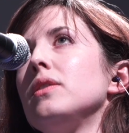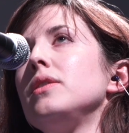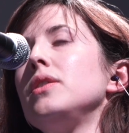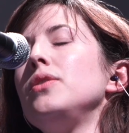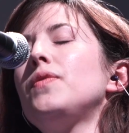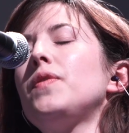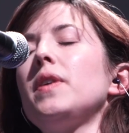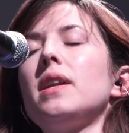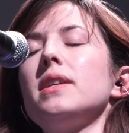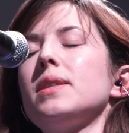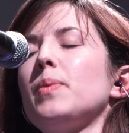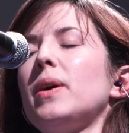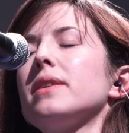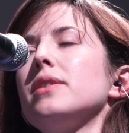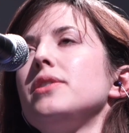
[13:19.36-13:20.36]
You feel
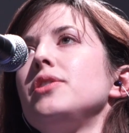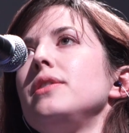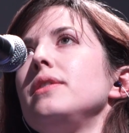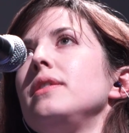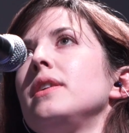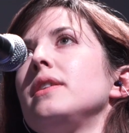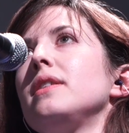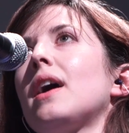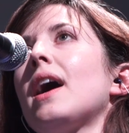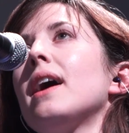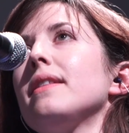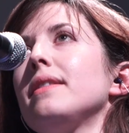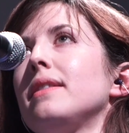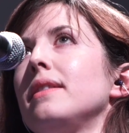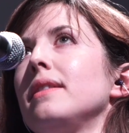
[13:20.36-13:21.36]
as well because you
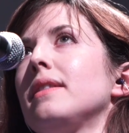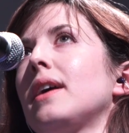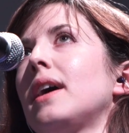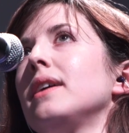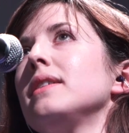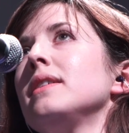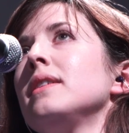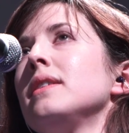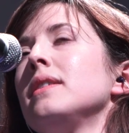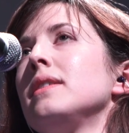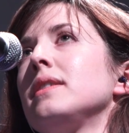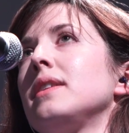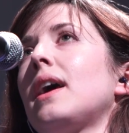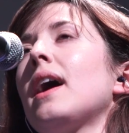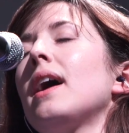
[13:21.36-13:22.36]
had that
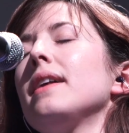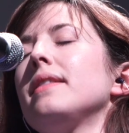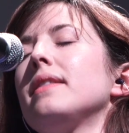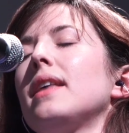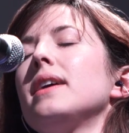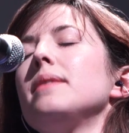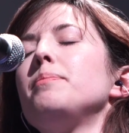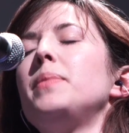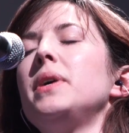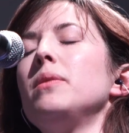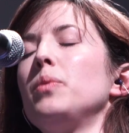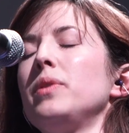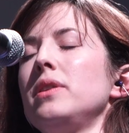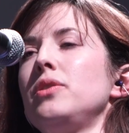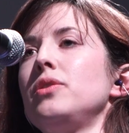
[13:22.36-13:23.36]

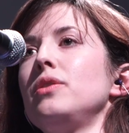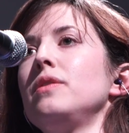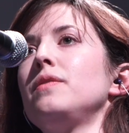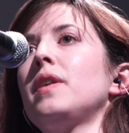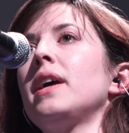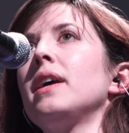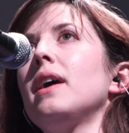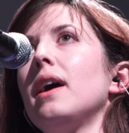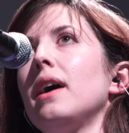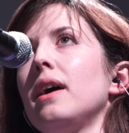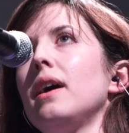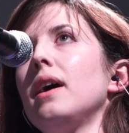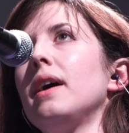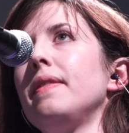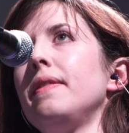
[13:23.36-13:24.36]
bit with the duvet,
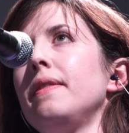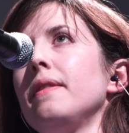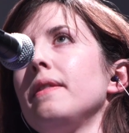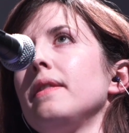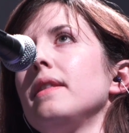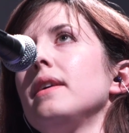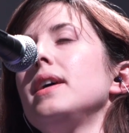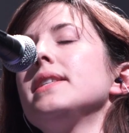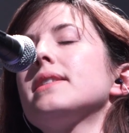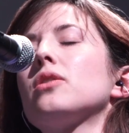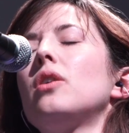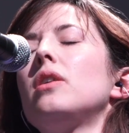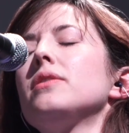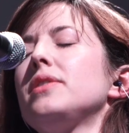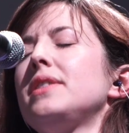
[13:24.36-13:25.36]
and it's
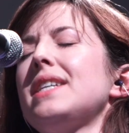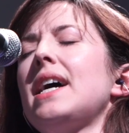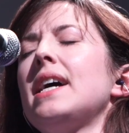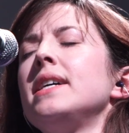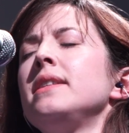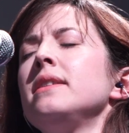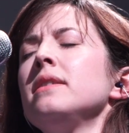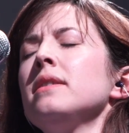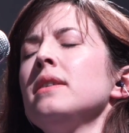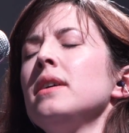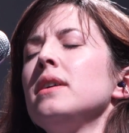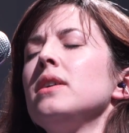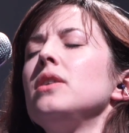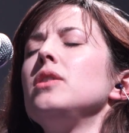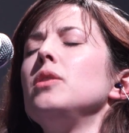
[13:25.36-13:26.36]
God dead.
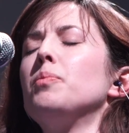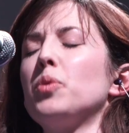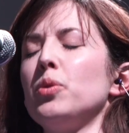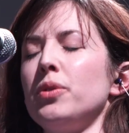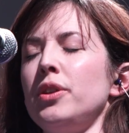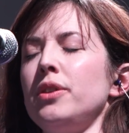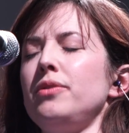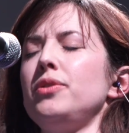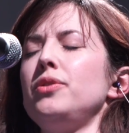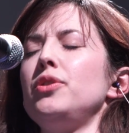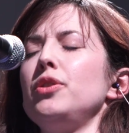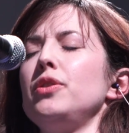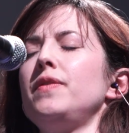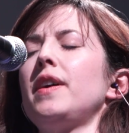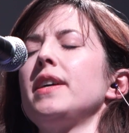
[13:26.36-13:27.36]
You brought no
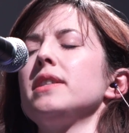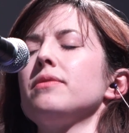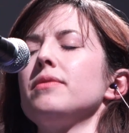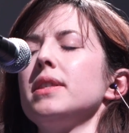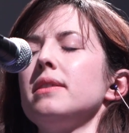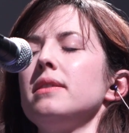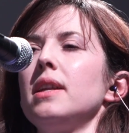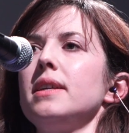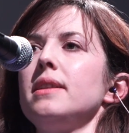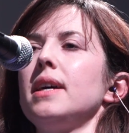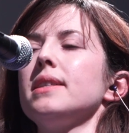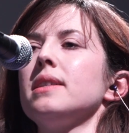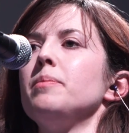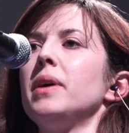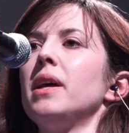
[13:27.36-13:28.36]
duvets recently, and
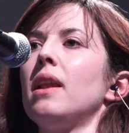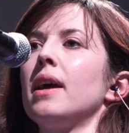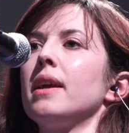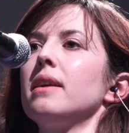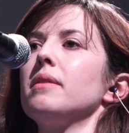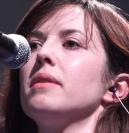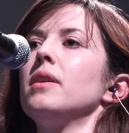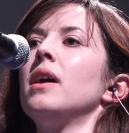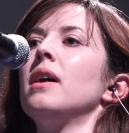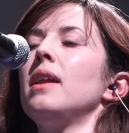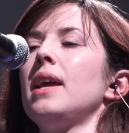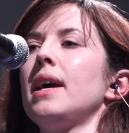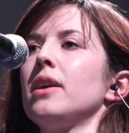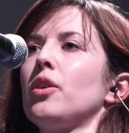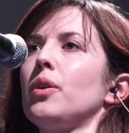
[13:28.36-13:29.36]
that's a bit like
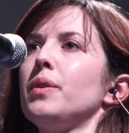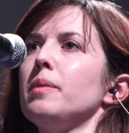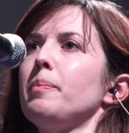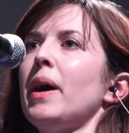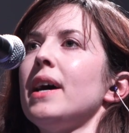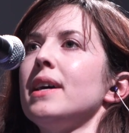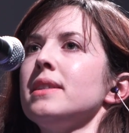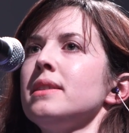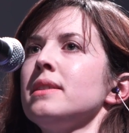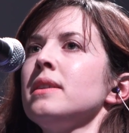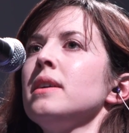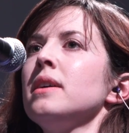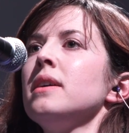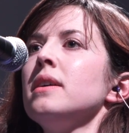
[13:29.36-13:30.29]
letting go of the past.